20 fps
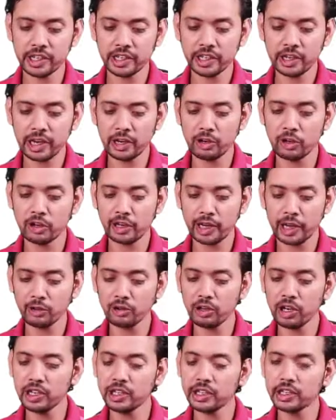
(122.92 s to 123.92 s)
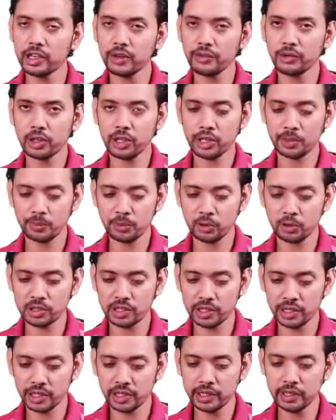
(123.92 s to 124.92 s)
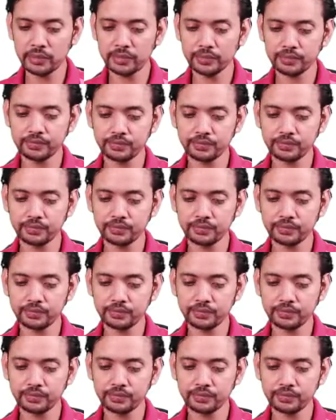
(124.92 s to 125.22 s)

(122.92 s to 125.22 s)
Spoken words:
granularity of your reports here.